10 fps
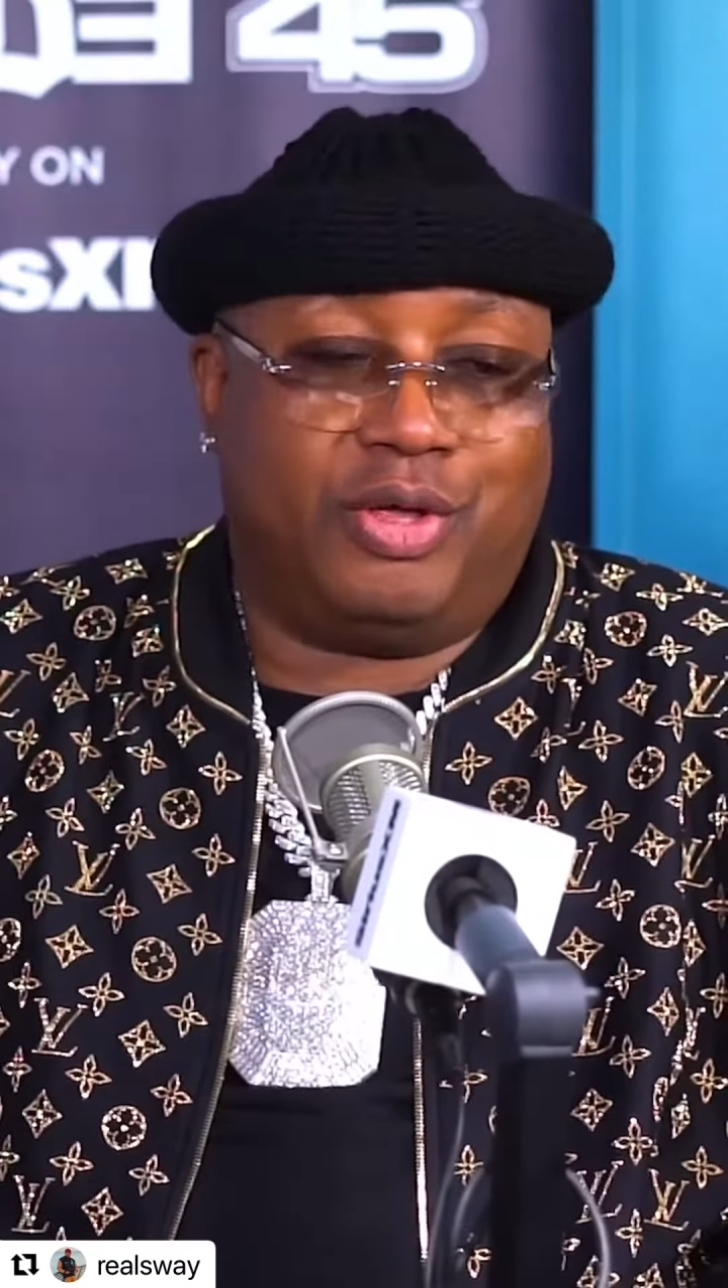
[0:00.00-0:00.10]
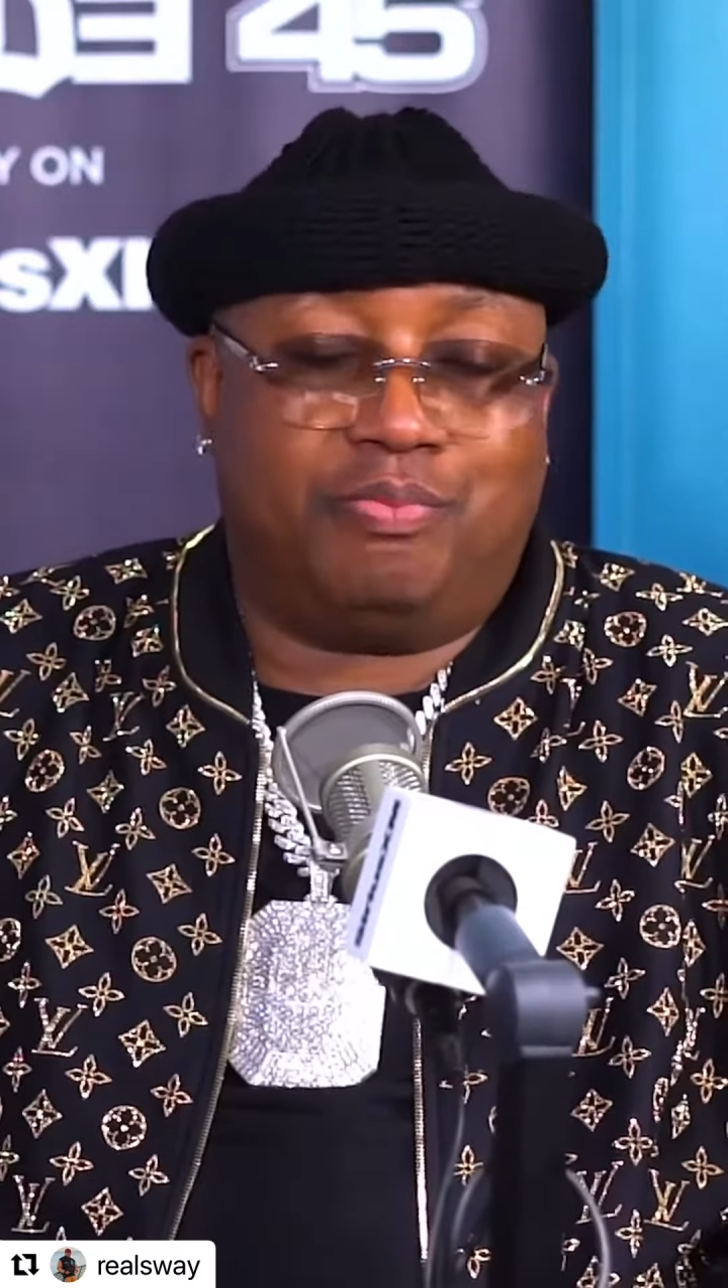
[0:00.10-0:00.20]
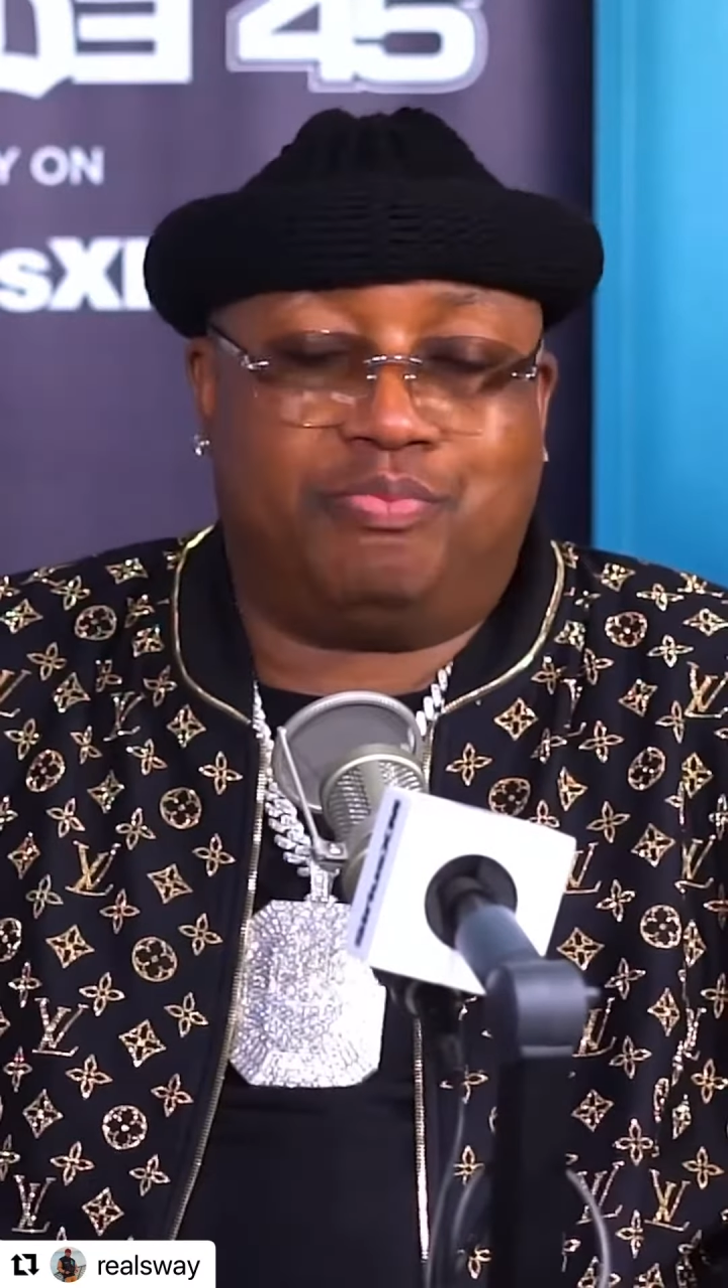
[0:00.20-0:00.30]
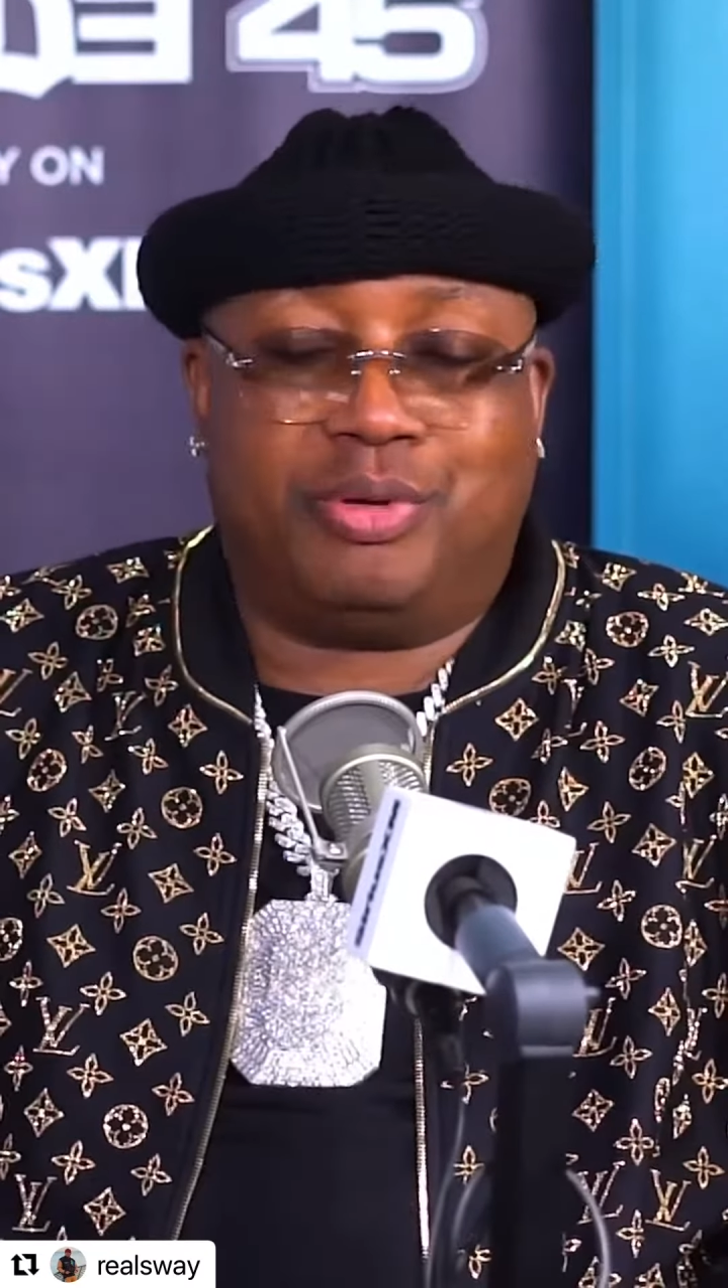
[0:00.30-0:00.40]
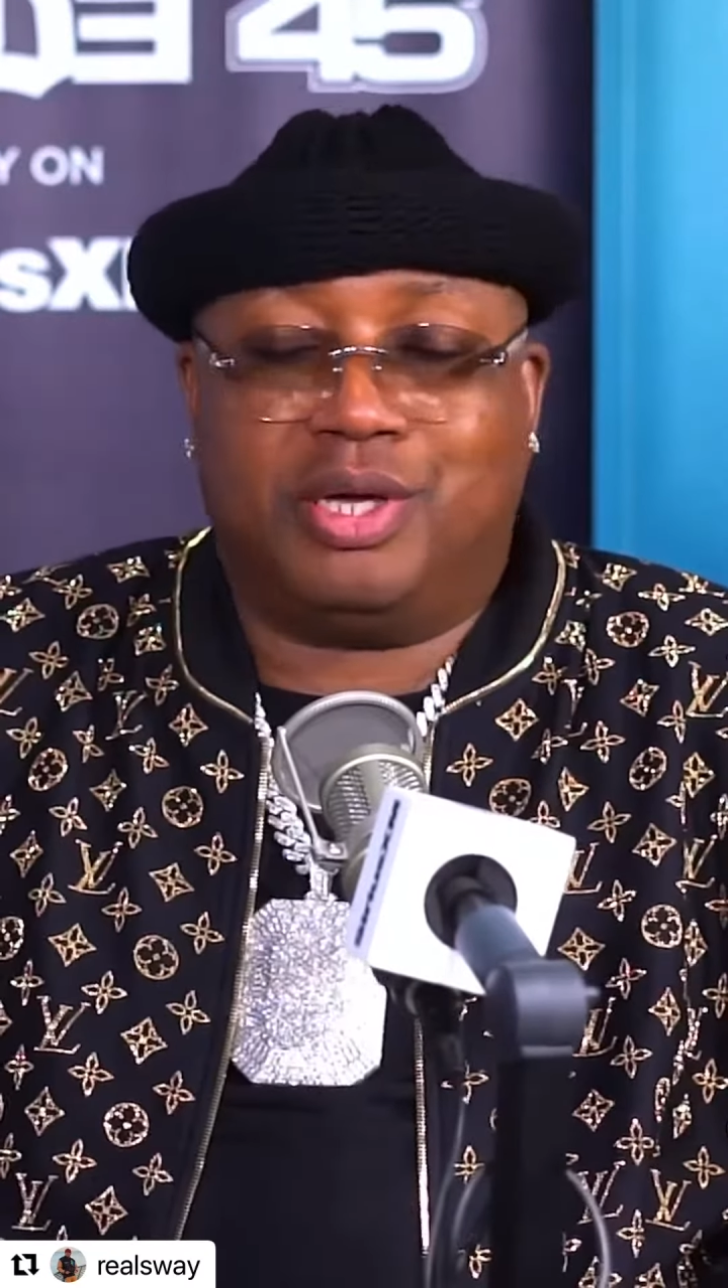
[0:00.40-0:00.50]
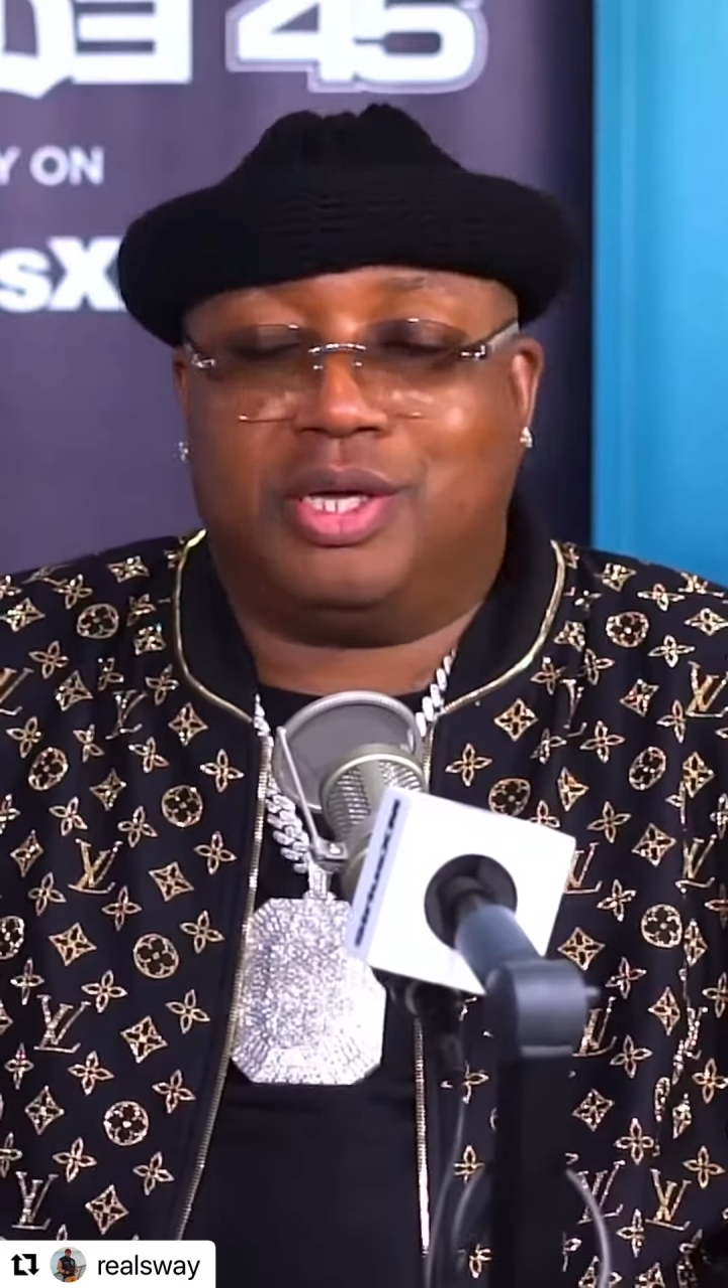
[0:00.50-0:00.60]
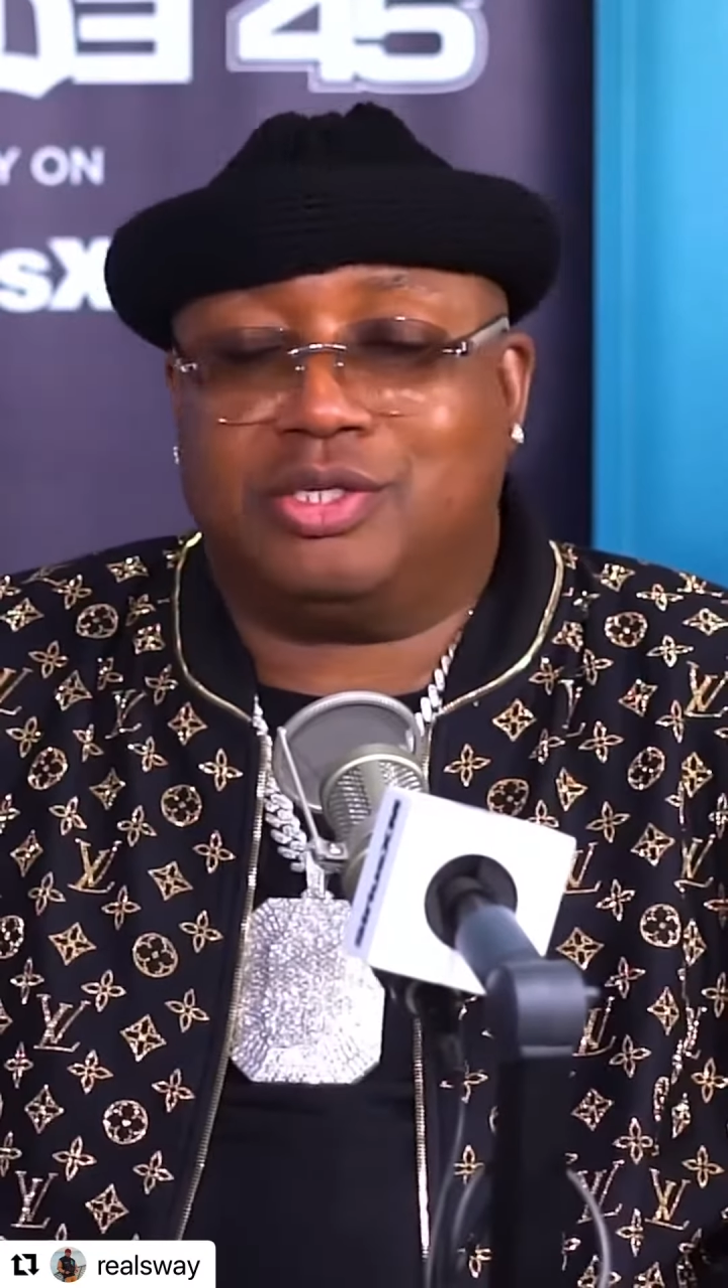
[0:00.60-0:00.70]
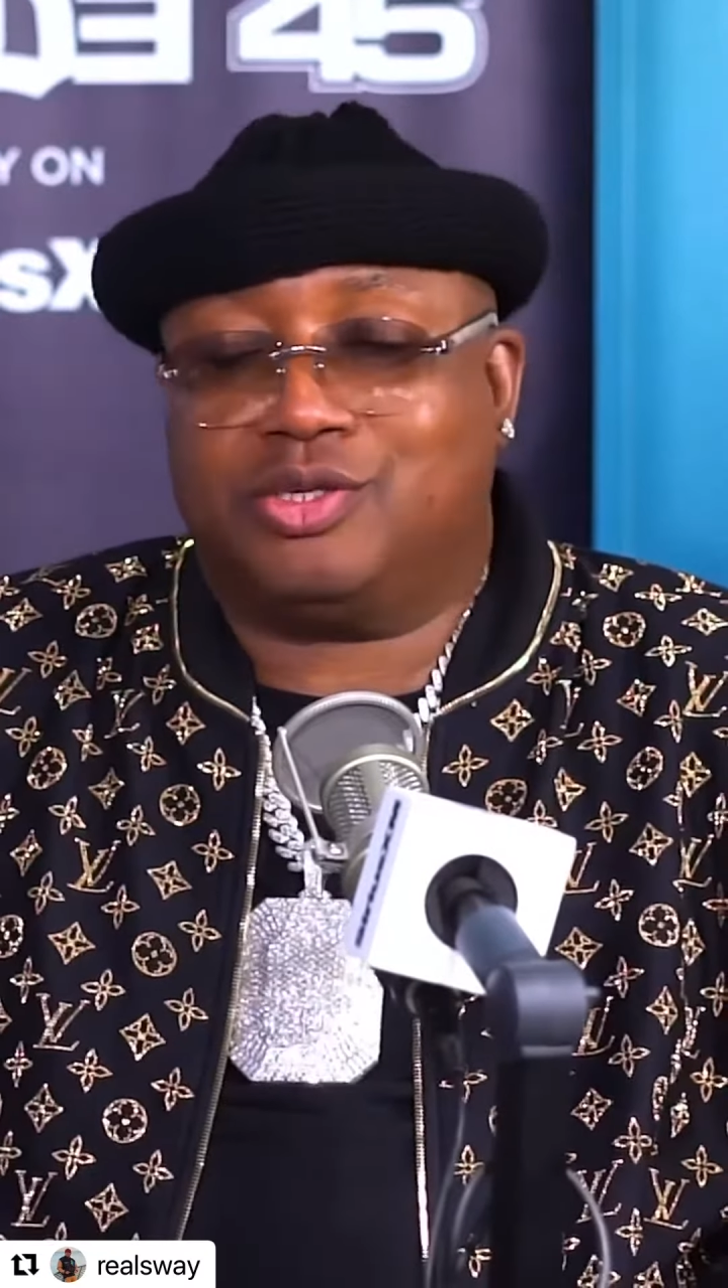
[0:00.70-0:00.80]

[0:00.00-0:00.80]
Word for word: We been